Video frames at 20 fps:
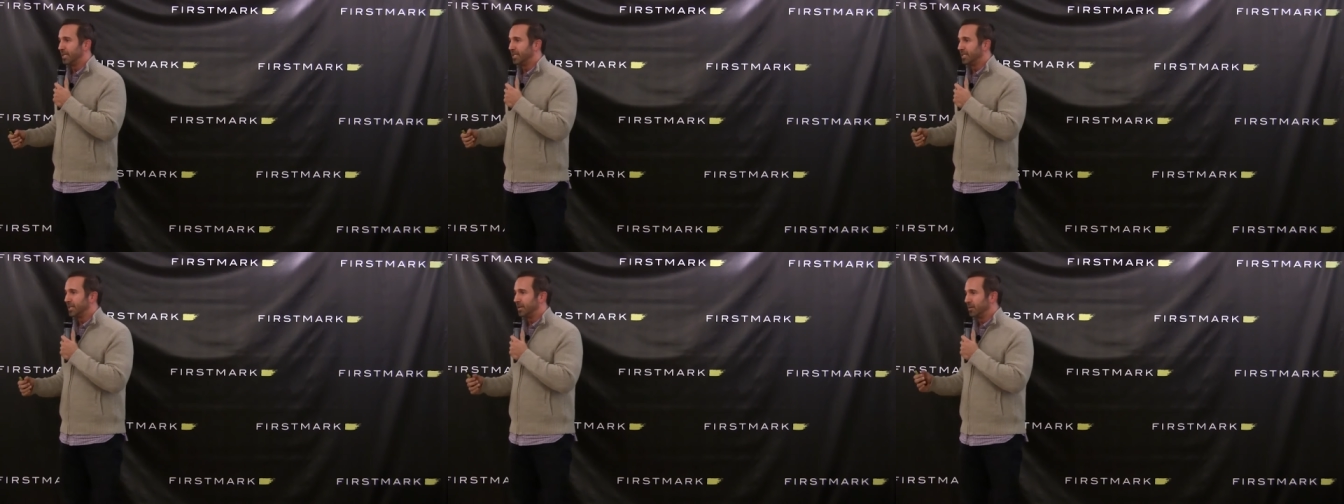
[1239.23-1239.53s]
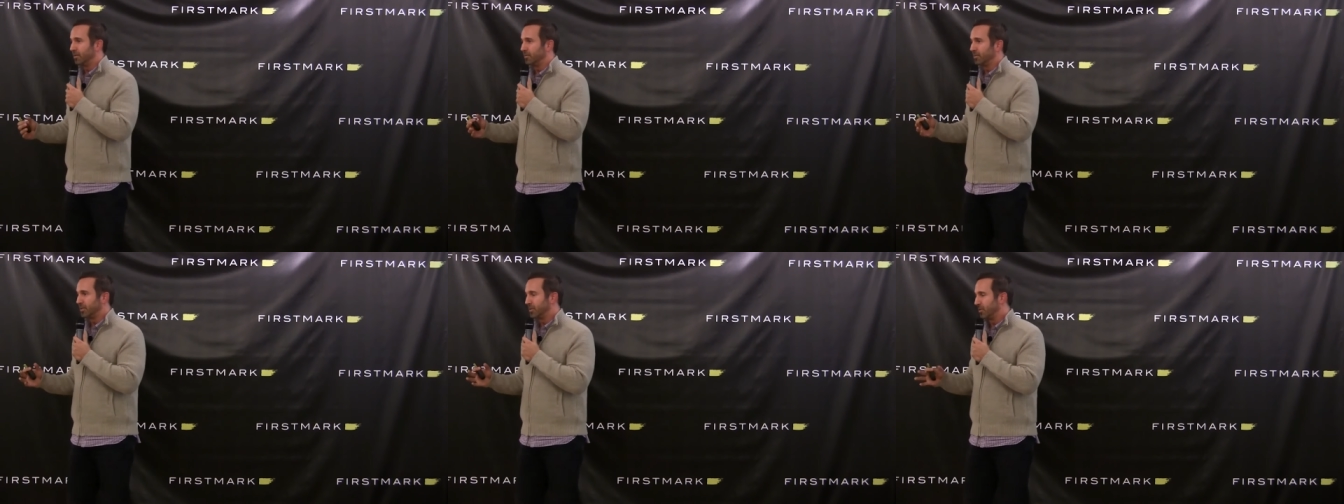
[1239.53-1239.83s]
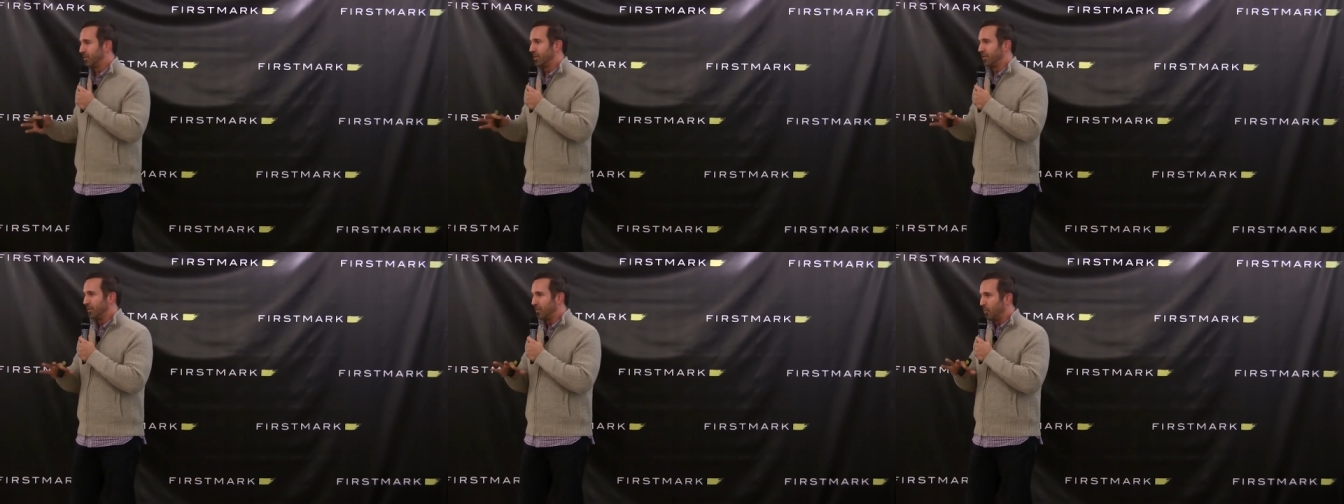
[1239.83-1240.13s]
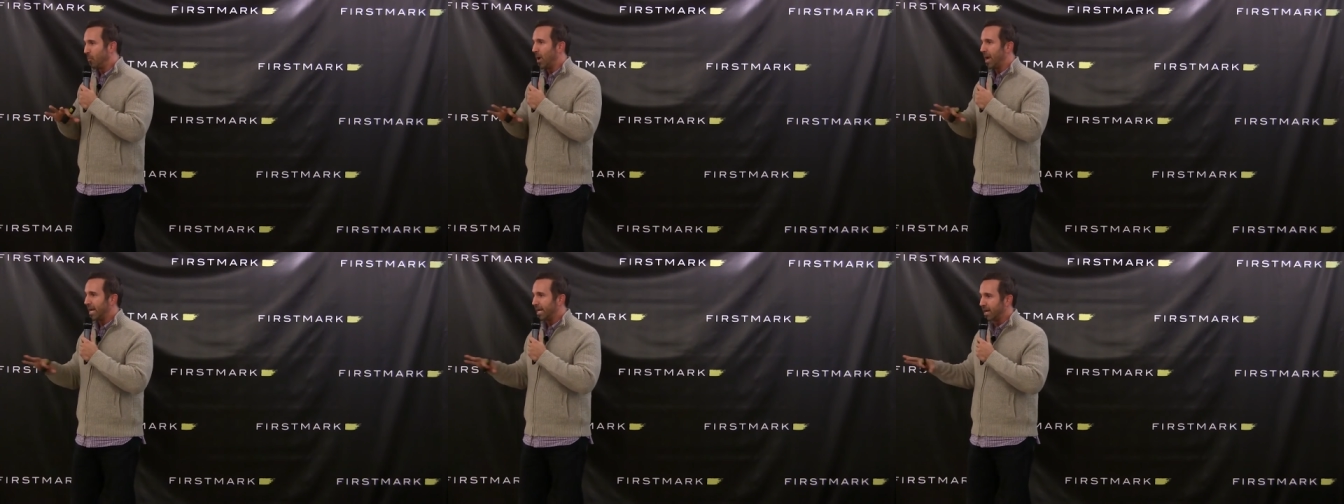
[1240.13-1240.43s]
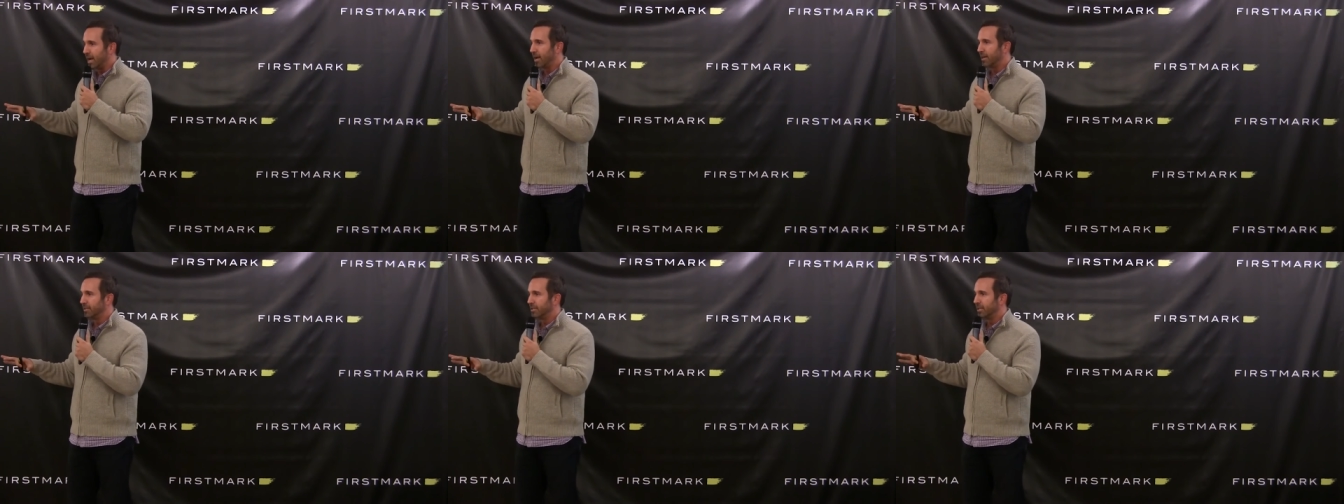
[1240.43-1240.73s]
it, it'll sort of the way
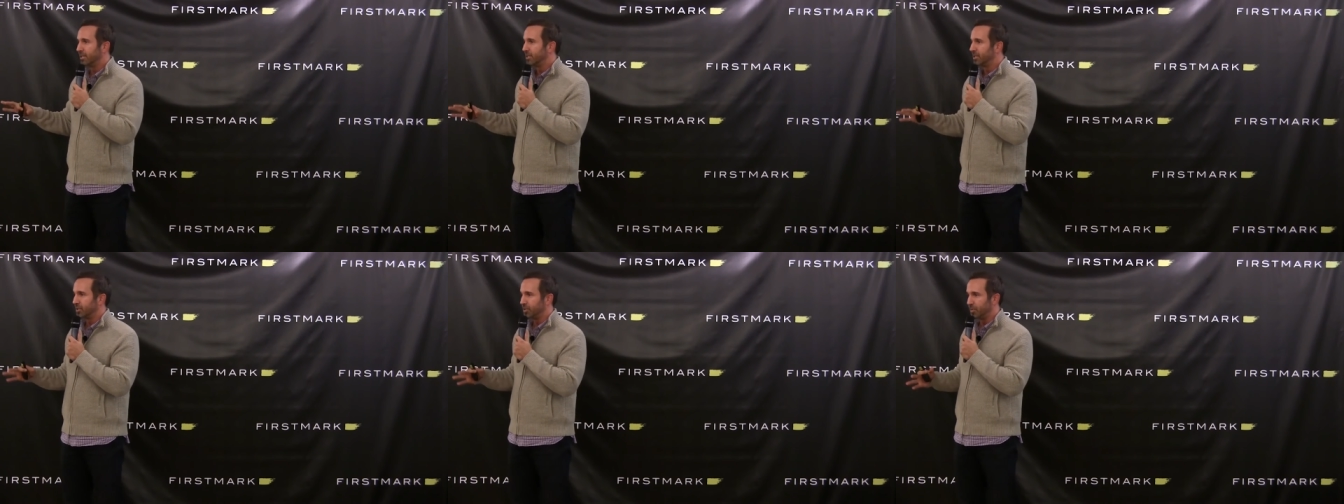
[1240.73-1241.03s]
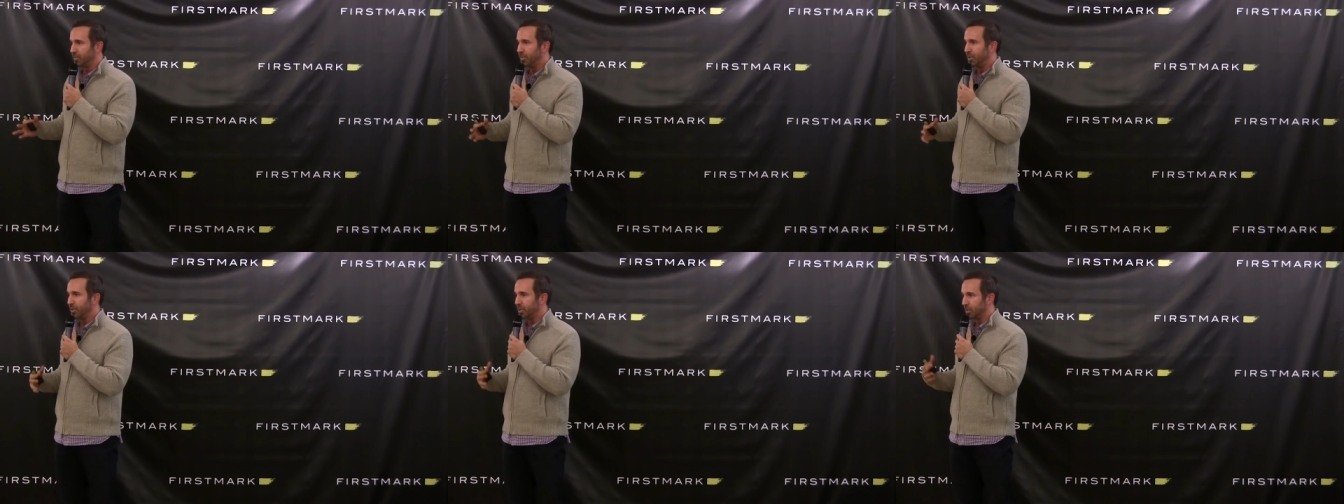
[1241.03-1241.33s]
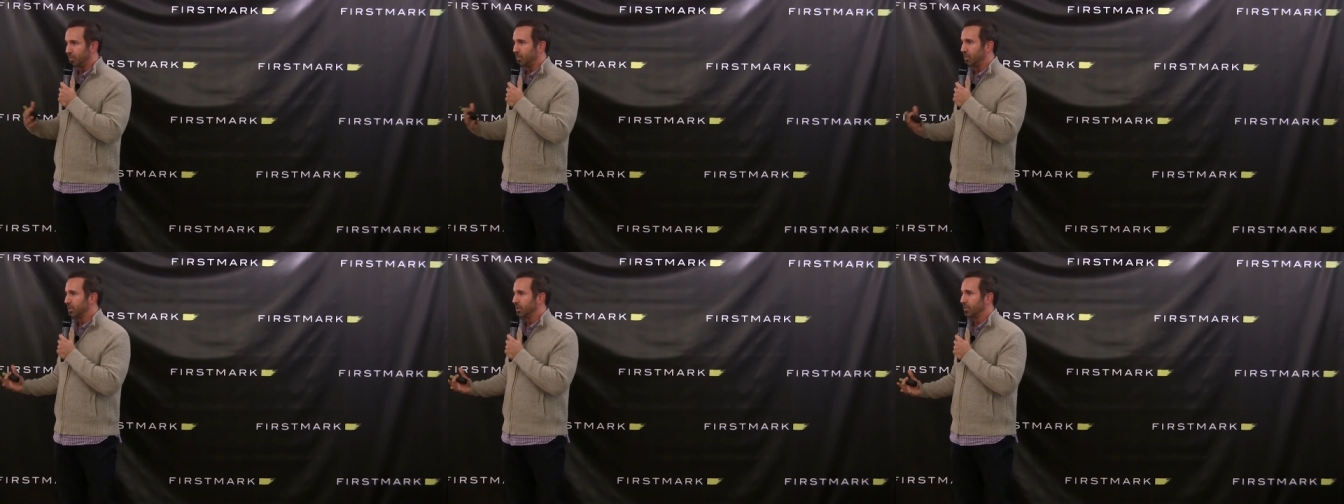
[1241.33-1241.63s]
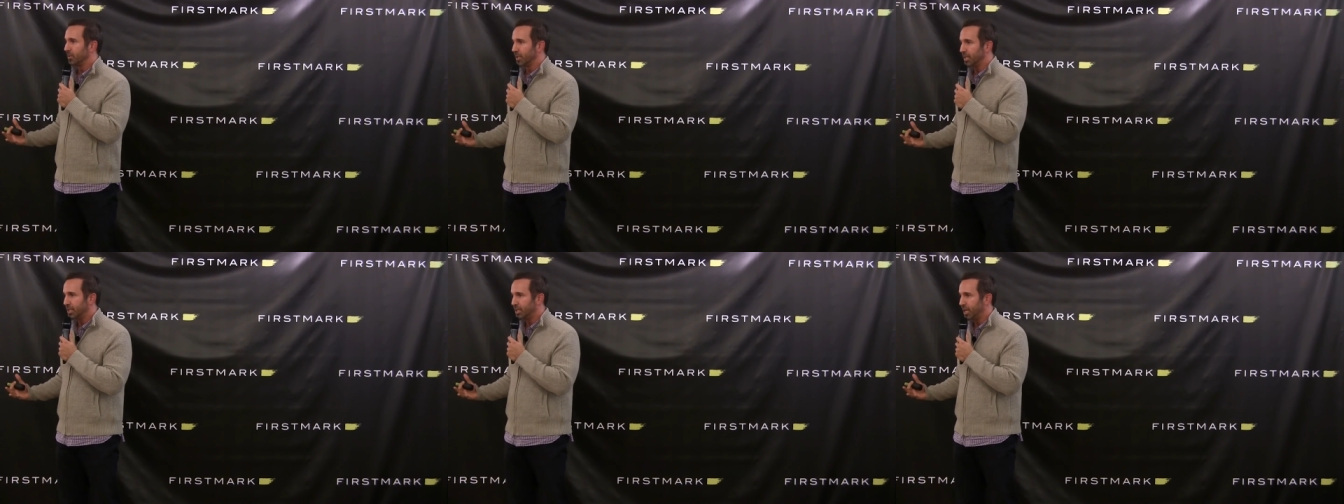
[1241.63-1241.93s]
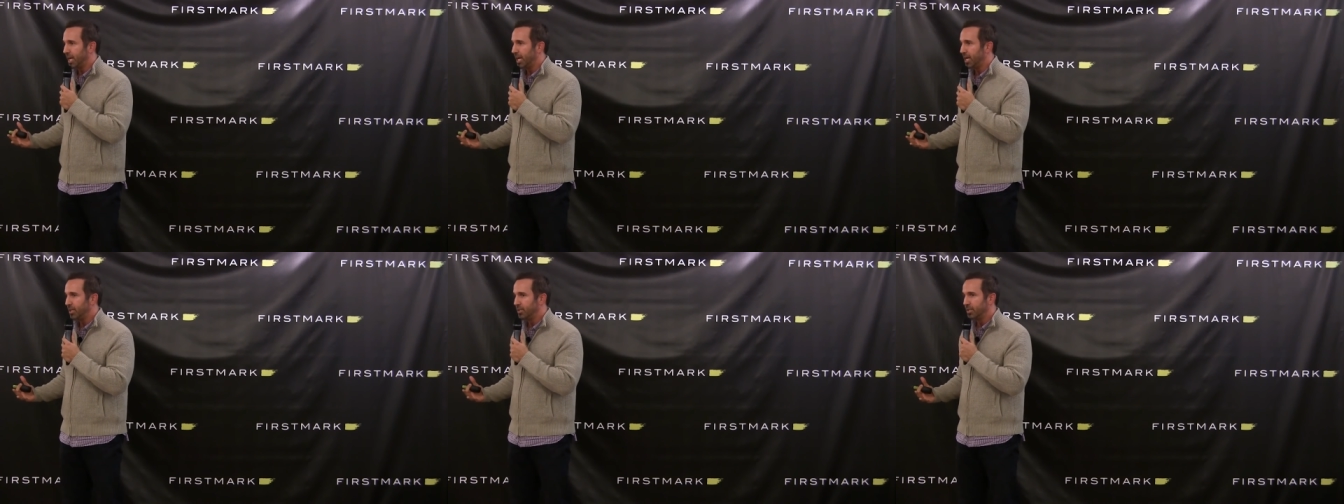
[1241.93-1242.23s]
content distribution will certainly
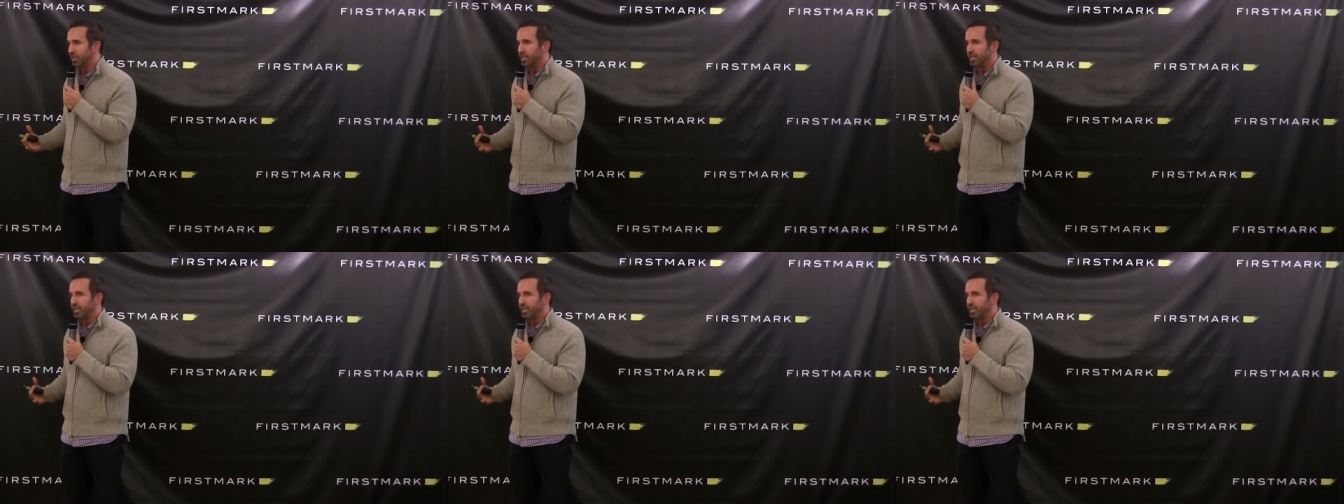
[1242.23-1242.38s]
change.